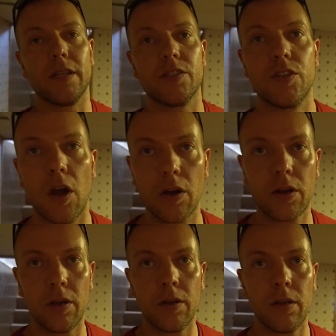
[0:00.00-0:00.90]
it's dark.
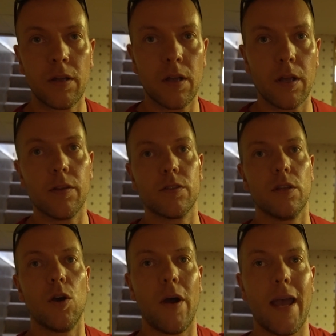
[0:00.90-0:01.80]
There's
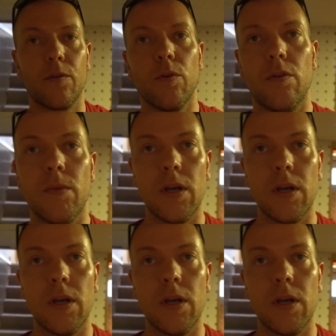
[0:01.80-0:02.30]
low headroom.